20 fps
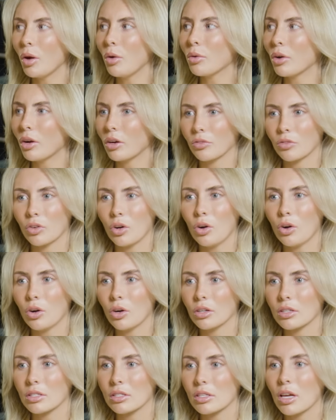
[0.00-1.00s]
Oh God, of
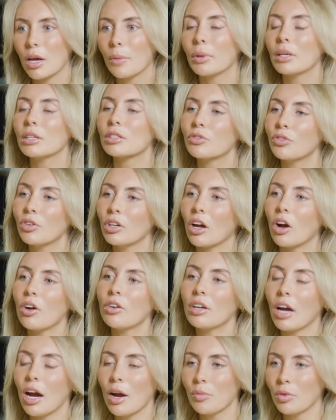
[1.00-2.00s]
course. But it's funny,
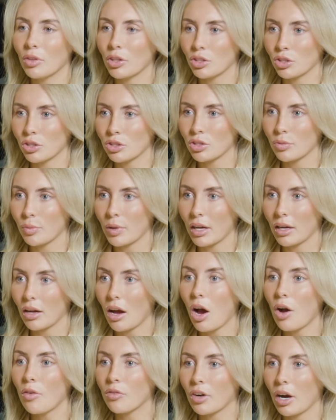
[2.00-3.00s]
on camera they're judging me.
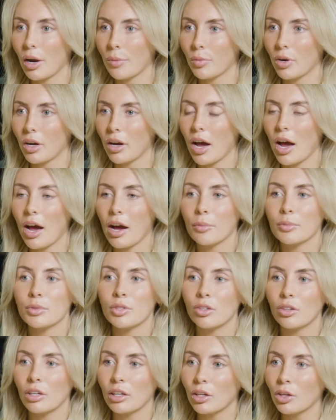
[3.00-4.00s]
Off camera,
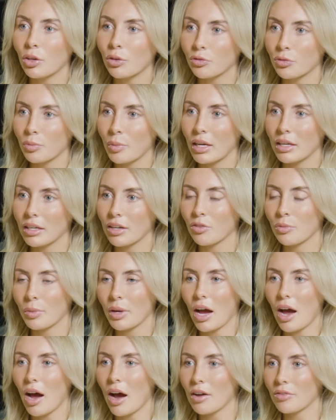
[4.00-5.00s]
absolutely loved me, giving me
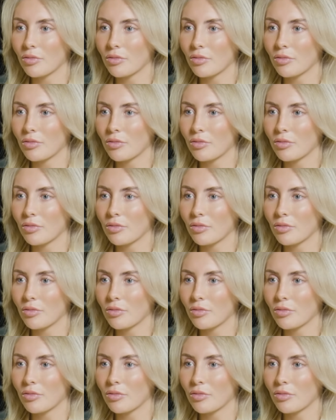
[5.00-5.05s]
high